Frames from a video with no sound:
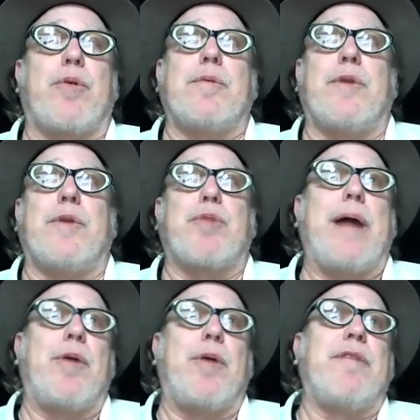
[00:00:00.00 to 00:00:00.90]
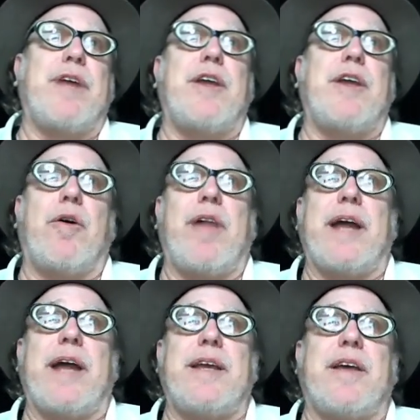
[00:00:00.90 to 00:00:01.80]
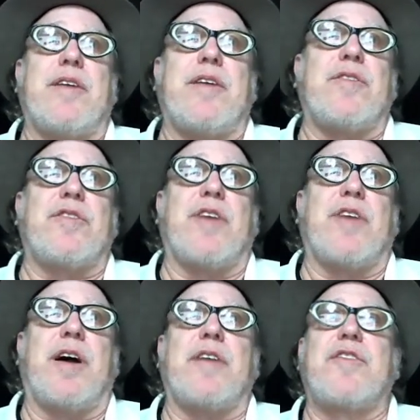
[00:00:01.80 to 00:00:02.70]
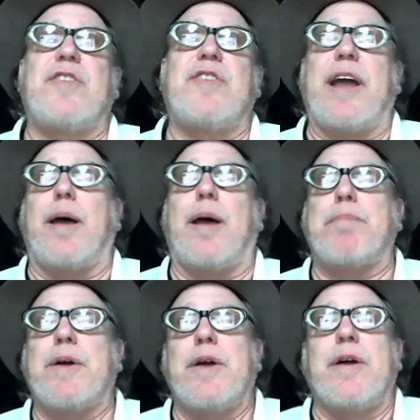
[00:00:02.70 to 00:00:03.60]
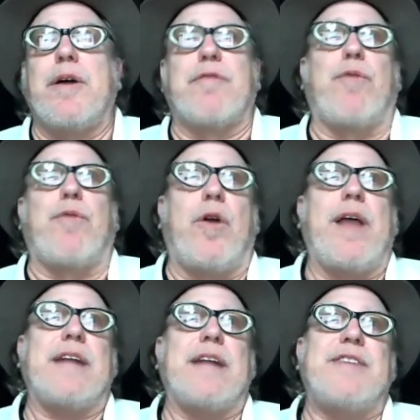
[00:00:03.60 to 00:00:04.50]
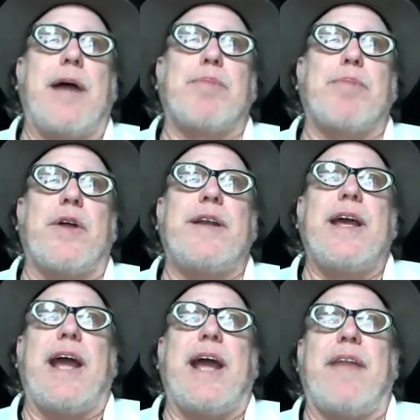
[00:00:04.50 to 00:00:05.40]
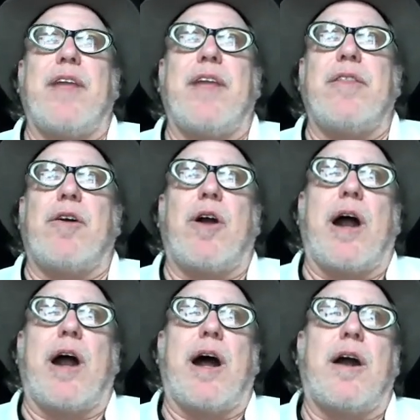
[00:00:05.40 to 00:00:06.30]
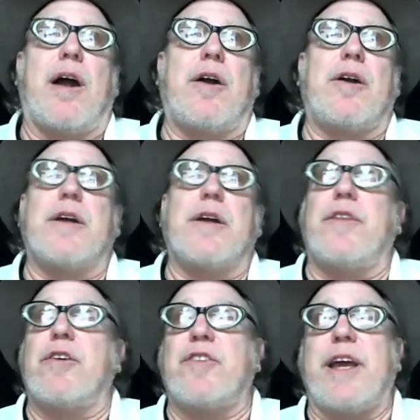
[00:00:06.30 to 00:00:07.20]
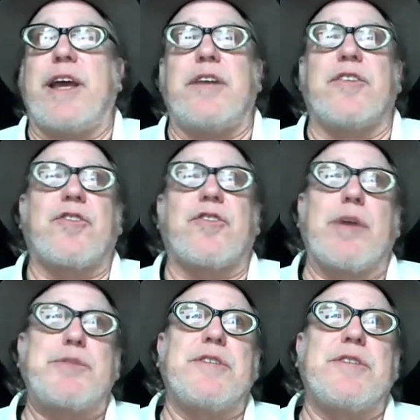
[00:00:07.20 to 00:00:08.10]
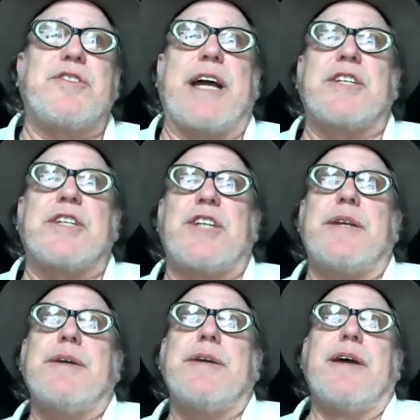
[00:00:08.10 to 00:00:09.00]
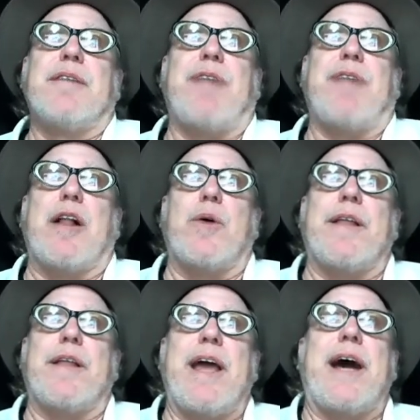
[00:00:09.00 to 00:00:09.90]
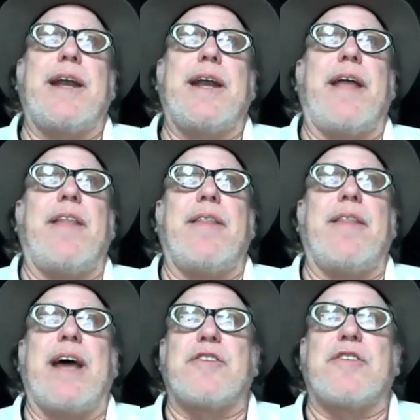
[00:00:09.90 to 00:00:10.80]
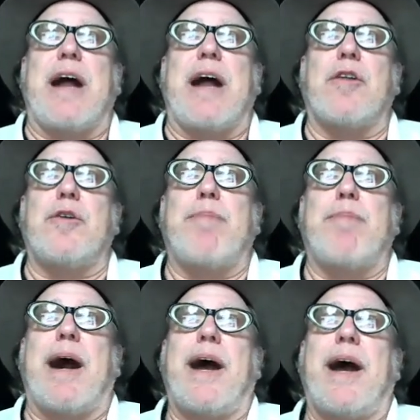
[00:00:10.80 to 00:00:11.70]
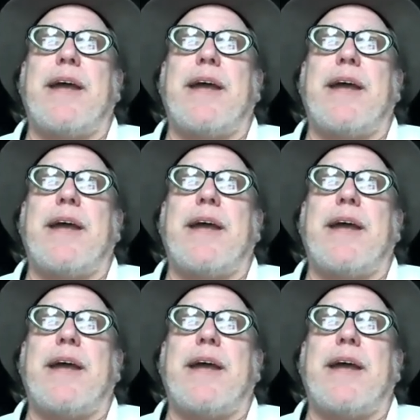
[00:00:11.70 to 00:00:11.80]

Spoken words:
primary video that is set up for that template. And then there's a description section following that, and then that's followed by